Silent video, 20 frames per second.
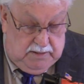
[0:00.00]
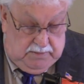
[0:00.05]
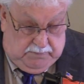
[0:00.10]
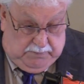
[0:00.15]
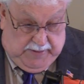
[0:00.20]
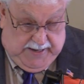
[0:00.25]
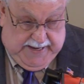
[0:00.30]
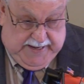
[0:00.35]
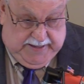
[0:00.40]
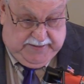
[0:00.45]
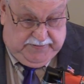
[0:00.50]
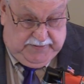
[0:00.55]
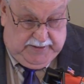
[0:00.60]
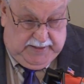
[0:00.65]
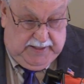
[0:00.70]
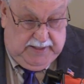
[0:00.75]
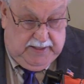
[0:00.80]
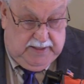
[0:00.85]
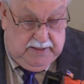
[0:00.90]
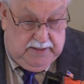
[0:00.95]
by
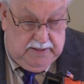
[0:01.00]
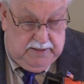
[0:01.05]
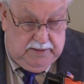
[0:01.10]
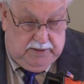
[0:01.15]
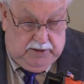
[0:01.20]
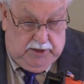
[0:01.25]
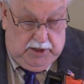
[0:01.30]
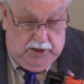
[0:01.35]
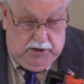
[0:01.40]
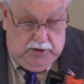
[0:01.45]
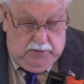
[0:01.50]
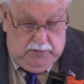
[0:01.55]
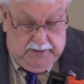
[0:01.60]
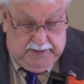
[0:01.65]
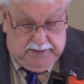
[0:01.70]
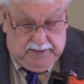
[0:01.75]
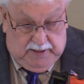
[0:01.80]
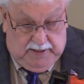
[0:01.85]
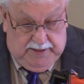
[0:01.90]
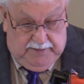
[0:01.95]
the new
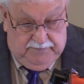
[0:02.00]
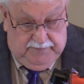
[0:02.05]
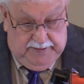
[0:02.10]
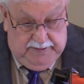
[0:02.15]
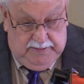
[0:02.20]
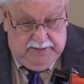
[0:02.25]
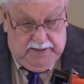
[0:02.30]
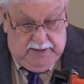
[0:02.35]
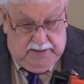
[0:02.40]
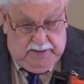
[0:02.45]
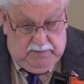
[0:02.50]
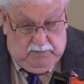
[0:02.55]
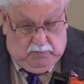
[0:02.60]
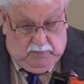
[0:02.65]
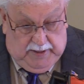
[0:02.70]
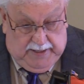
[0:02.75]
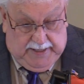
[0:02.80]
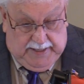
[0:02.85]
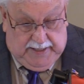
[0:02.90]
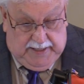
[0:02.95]
and living
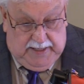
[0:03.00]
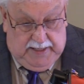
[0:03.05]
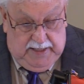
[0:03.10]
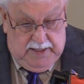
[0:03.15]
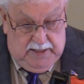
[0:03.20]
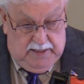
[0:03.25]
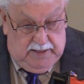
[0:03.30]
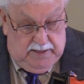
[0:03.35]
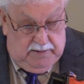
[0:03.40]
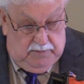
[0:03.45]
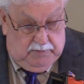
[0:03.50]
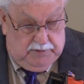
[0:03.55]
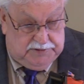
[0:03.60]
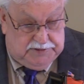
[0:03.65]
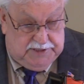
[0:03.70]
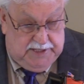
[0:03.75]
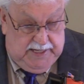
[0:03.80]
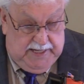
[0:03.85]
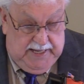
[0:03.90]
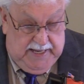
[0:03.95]
way
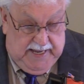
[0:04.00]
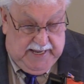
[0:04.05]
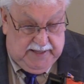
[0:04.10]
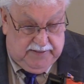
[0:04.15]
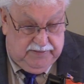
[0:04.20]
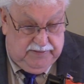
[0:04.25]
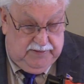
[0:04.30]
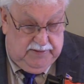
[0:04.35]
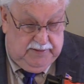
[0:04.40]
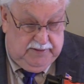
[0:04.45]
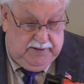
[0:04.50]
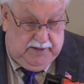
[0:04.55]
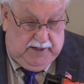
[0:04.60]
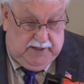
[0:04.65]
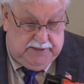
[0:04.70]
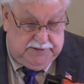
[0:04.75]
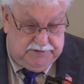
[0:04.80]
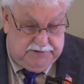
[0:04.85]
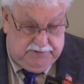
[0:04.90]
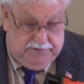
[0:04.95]
which he hath
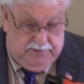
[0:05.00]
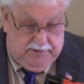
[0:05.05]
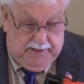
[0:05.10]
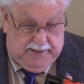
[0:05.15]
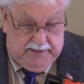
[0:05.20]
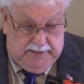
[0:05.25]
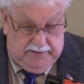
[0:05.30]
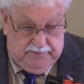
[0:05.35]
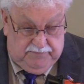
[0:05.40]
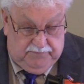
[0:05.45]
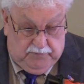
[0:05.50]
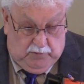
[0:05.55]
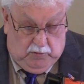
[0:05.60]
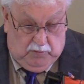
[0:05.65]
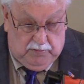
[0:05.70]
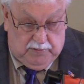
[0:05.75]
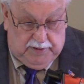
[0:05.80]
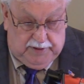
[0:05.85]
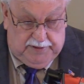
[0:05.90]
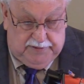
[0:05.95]
consecrated
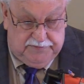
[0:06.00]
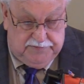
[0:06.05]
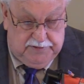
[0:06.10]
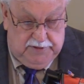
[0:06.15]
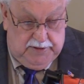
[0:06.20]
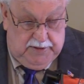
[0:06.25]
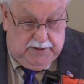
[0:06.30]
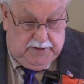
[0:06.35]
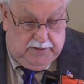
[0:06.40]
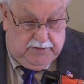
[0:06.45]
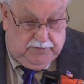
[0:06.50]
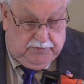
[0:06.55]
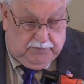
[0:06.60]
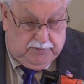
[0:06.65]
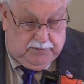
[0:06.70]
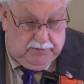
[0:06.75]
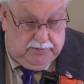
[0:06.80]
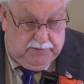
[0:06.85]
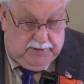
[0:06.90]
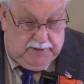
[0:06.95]
for us
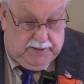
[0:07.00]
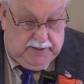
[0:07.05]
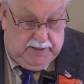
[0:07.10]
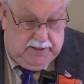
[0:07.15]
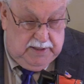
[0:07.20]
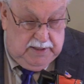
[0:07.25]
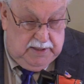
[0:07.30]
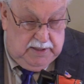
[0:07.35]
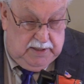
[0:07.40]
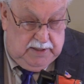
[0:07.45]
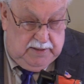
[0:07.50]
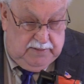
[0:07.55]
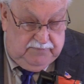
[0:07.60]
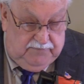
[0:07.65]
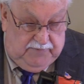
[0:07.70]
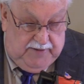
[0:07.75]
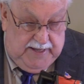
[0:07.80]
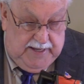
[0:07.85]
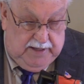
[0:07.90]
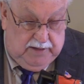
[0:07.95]
through the
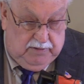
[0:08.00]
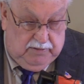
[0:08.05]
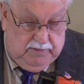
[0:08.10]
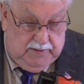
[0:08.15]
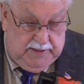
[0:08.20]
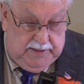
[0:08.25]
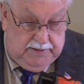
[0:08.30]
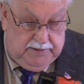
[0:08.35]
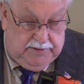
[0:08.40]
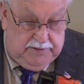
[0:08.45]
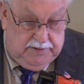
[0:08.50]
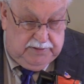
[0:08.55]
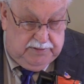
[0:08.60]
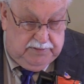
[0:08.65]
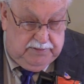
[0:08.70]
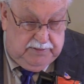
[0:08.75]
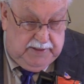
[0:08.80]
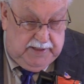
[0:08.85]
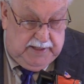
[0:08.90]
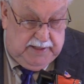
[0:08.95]
veil and
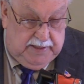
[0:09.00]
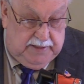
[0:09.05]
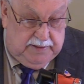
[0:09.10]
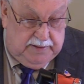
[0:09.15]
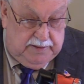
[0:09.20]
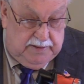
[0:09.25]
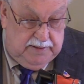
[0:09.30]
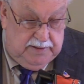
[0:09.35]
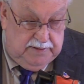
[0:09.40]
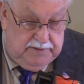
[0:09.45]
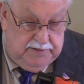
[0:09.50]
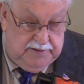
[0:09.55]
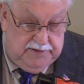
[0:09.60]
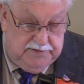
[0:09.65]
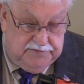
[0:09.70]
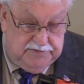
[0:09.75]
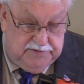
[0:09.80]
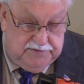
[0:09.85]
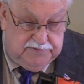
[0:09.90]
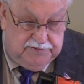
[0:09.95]
to and
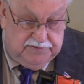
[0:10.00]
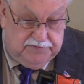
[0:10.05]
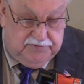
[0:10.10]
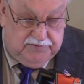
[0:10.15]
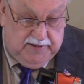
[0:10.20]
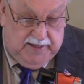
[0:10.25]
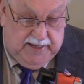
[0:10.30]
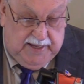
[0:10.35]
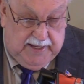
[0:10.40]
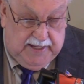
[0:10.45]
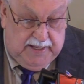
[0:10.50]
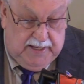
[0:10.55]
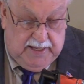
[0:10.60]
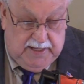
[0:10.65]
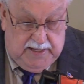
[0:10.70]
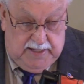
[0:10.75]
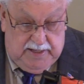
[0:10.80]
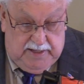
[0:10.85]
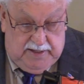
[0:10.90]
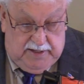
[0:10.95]
this is to say
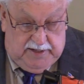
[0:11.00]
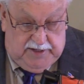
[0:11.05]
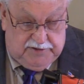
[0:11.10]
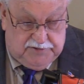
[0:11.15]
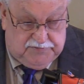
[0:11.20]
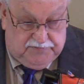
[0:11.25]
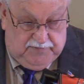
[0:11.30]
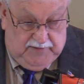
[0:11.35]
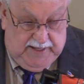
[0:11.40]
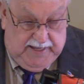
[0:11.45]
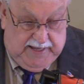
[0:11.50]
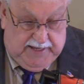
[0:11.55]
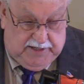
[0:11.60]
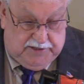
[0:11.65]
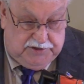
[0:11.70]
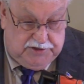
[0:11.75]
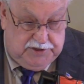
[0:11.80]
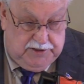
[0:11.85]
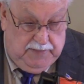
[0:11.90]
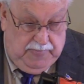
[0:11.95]
his
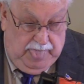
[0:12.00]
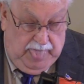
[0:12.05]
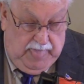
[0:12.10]
flesh